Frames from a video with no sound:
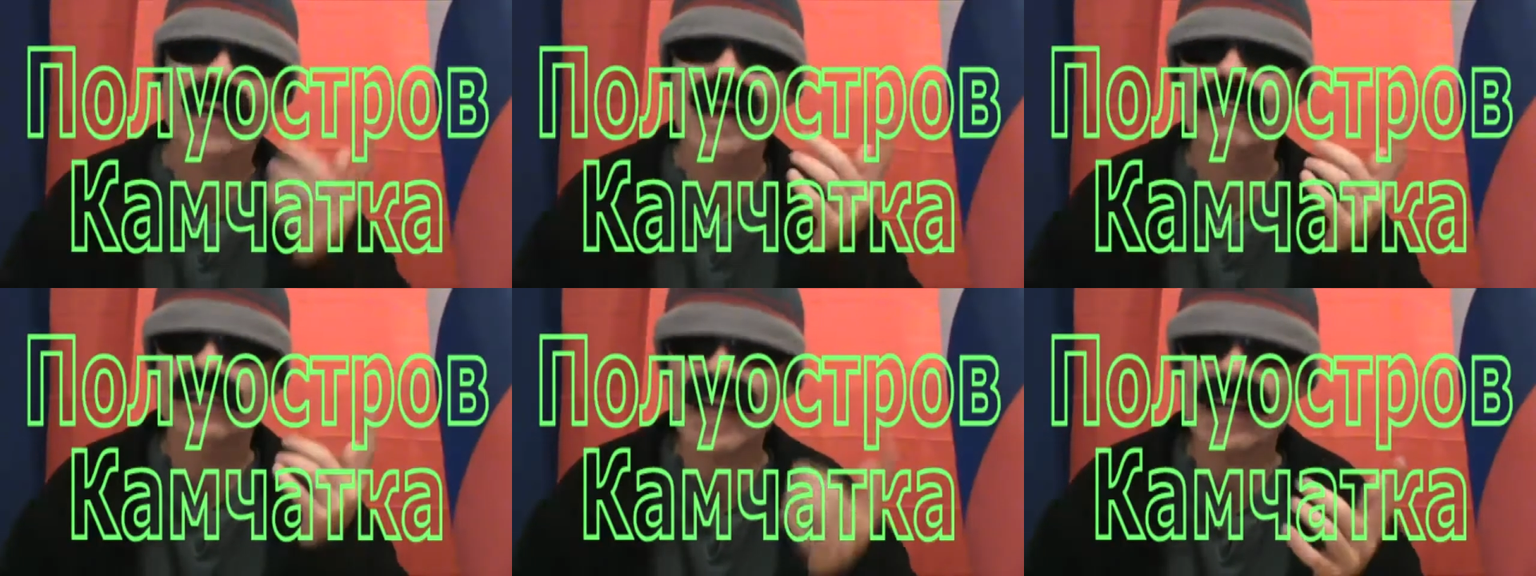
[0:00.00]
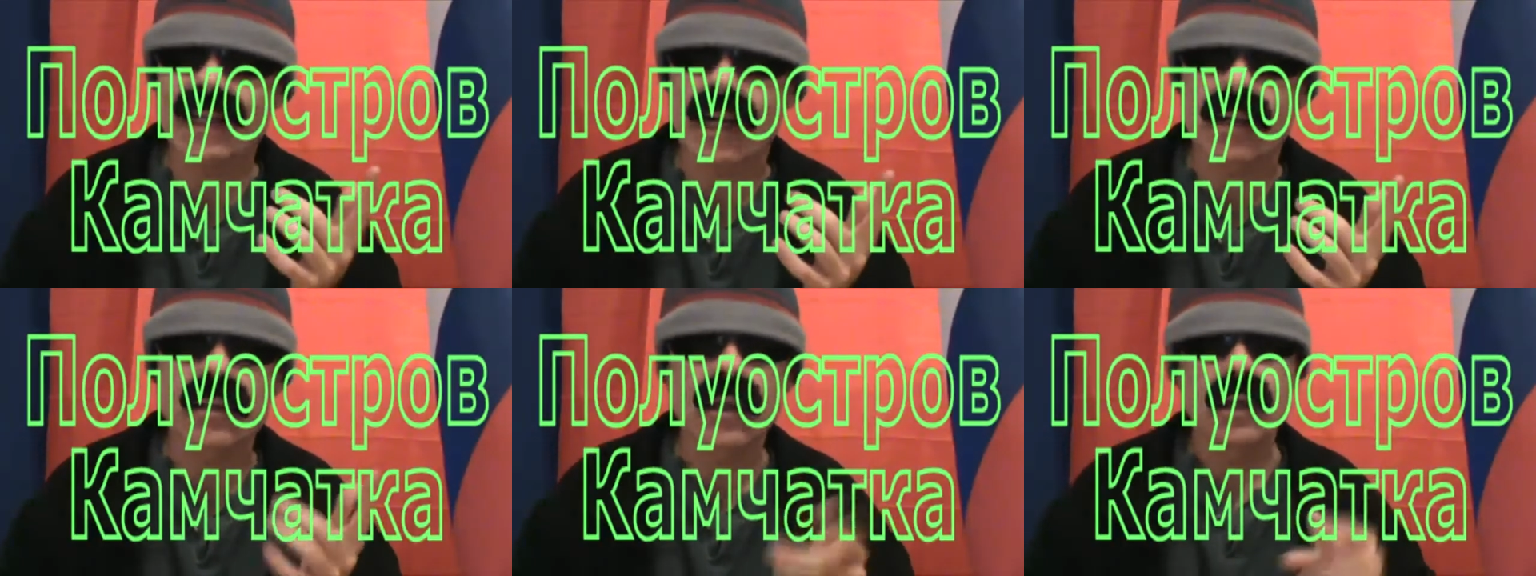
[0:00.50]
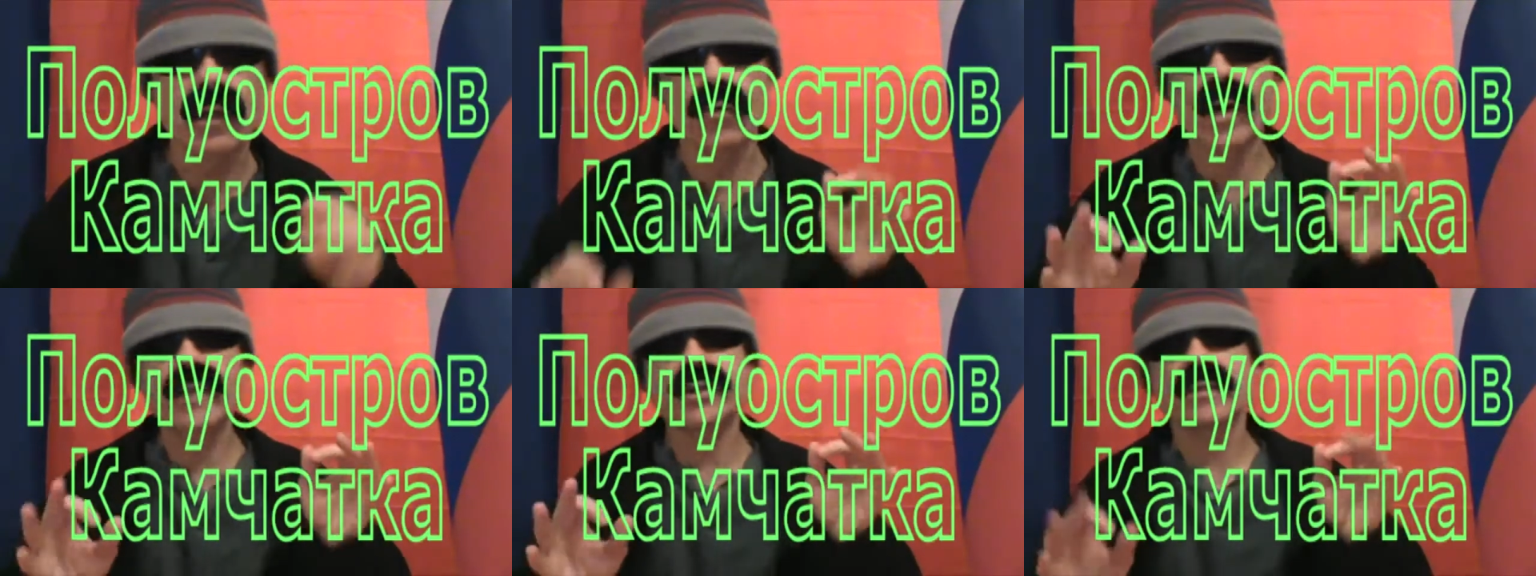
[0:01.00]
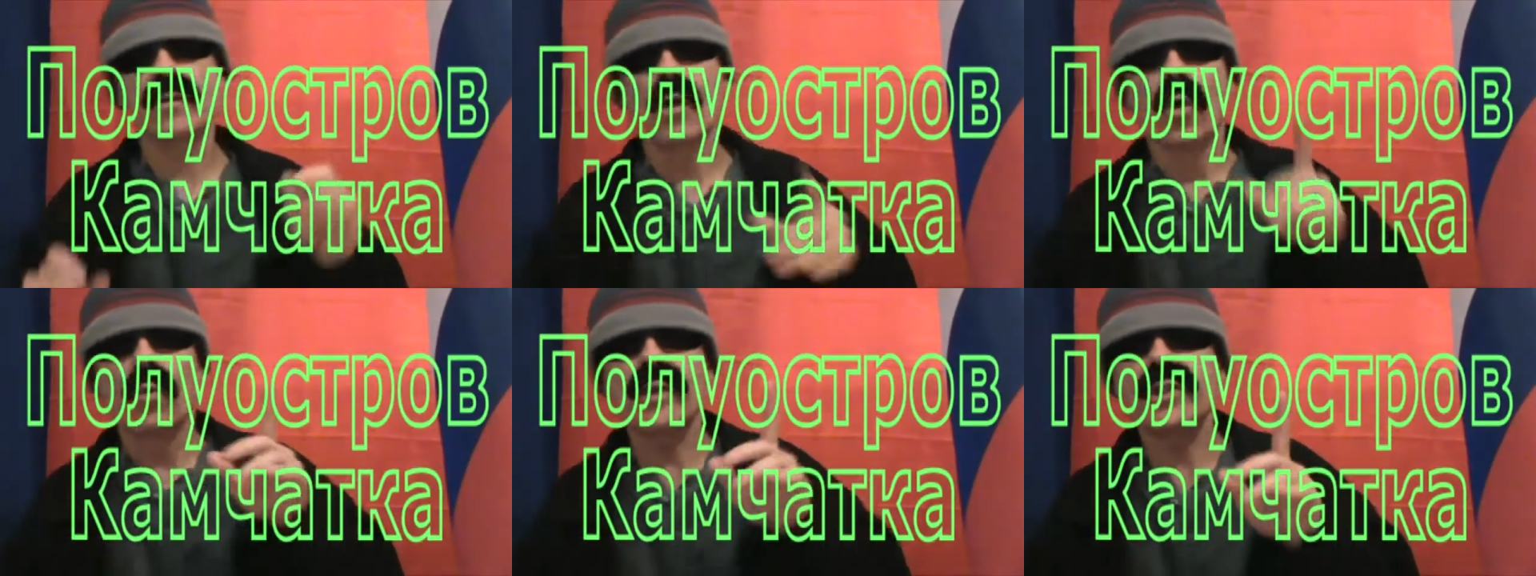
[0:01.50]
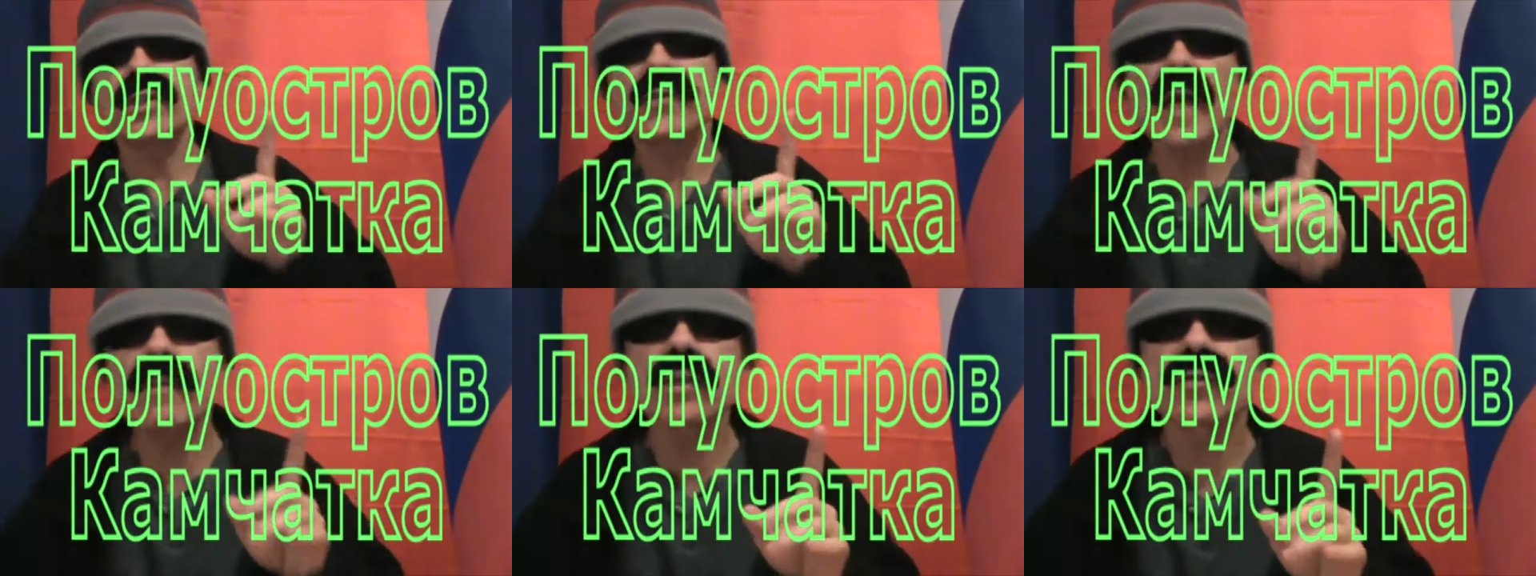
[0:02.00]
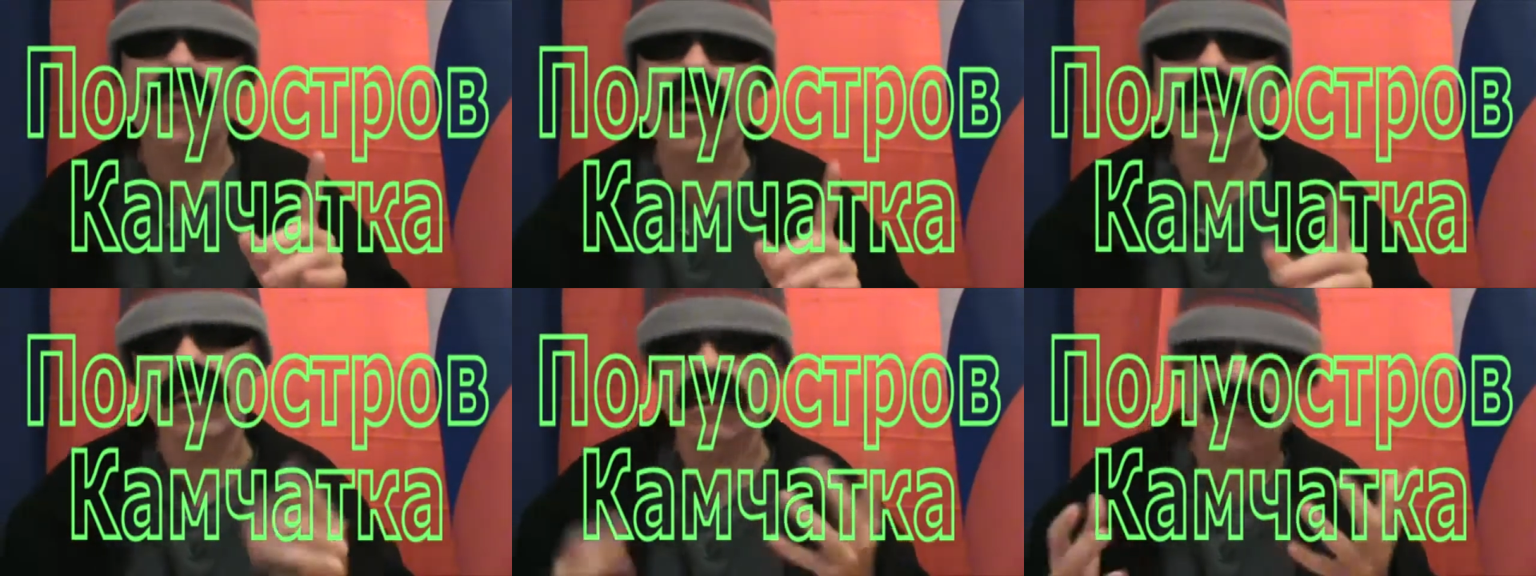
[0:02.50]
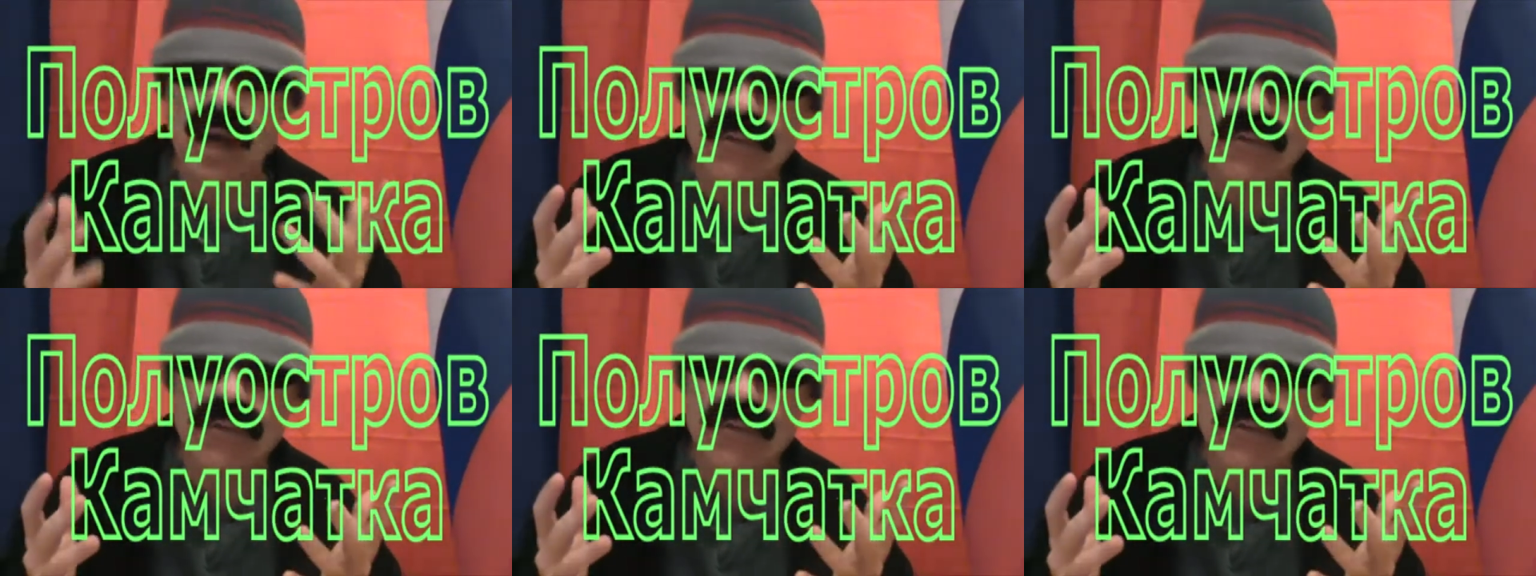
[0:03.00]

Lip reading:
(no speaker visible)